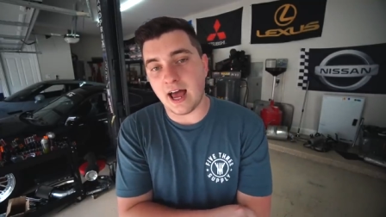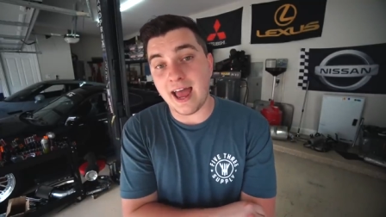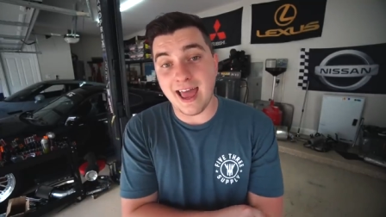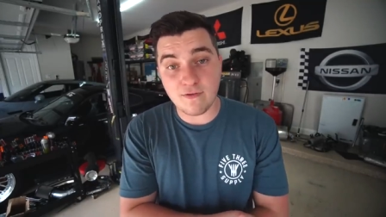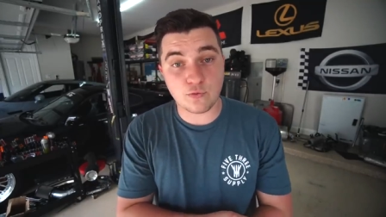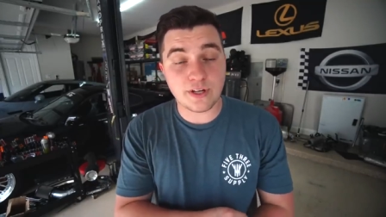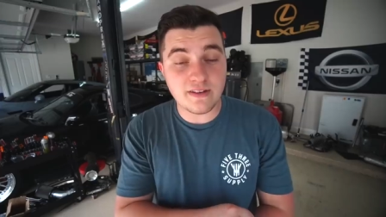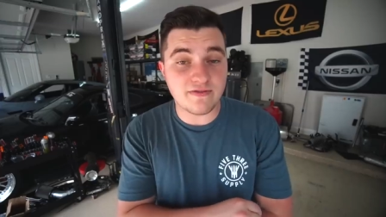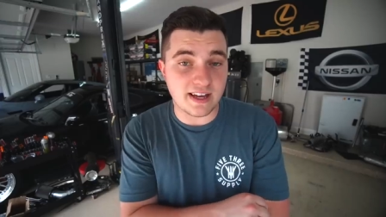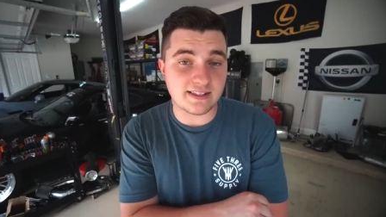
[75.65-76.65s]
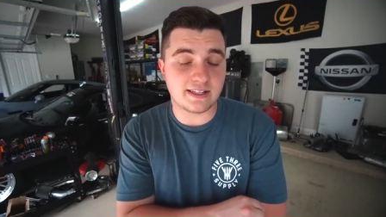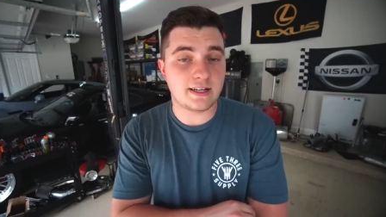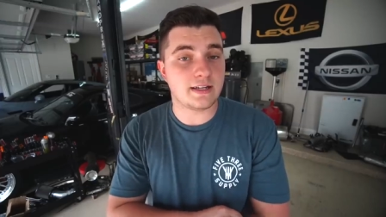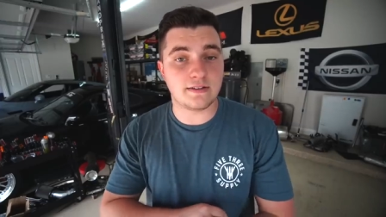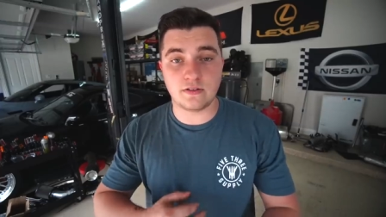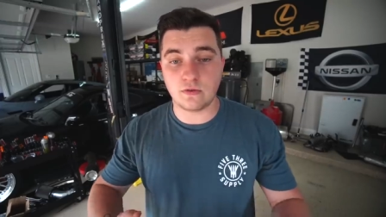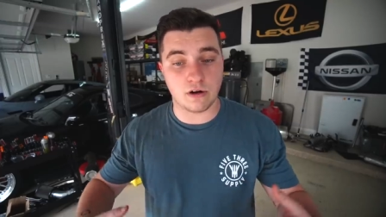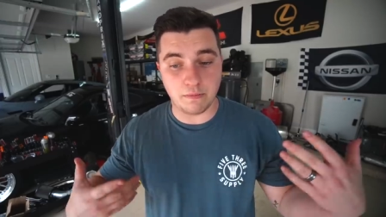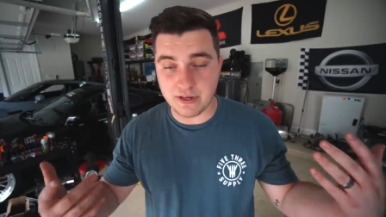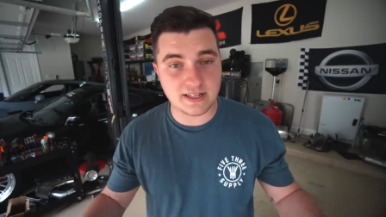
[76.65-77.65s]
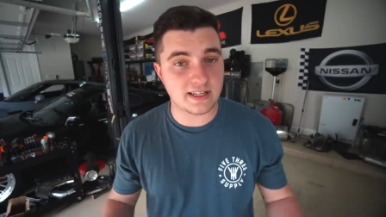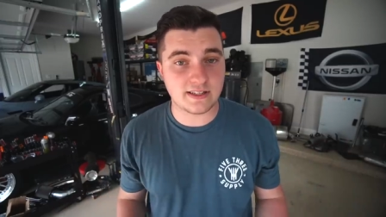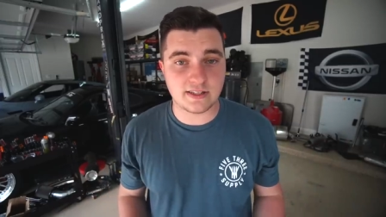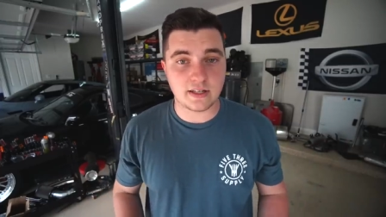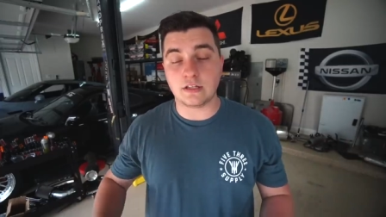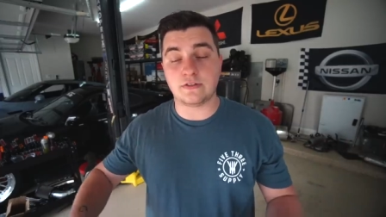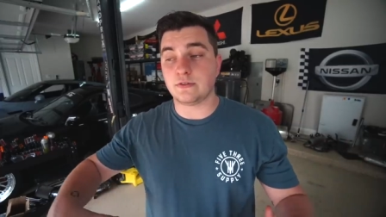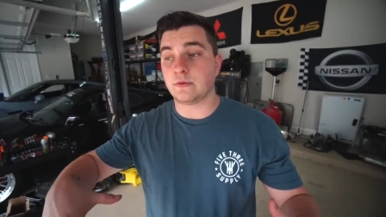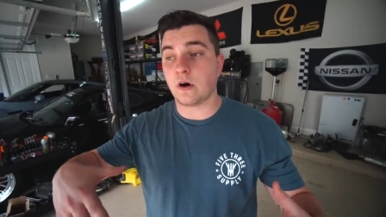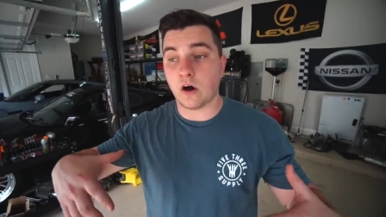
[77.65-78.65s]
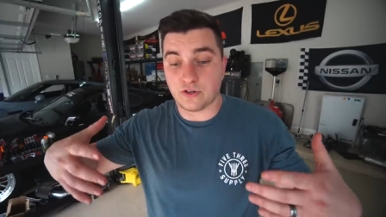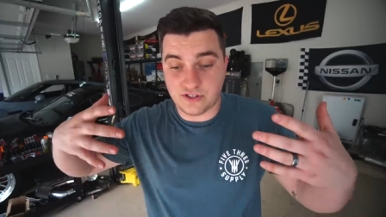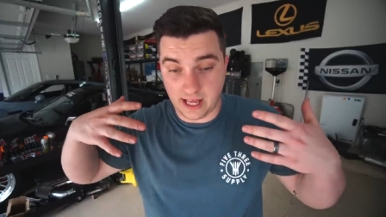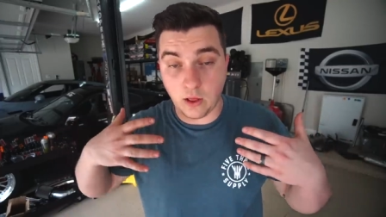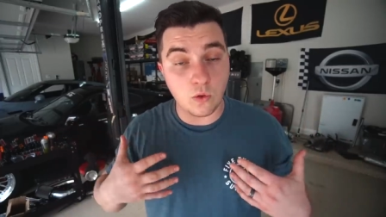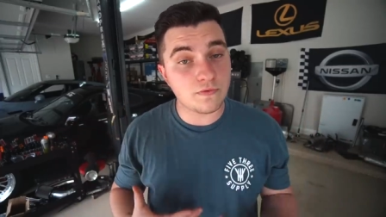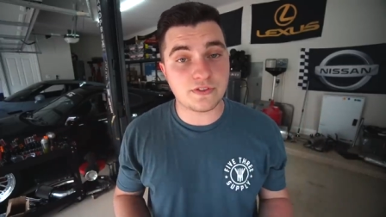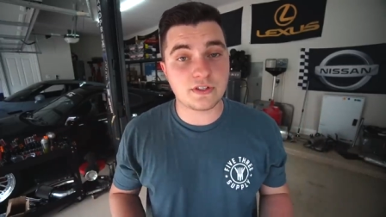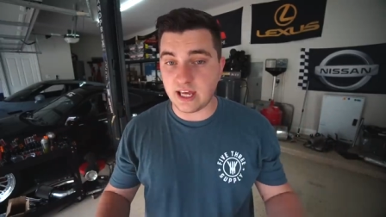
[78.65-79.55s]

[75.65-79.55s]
I have reinvested into our business, into ourselves.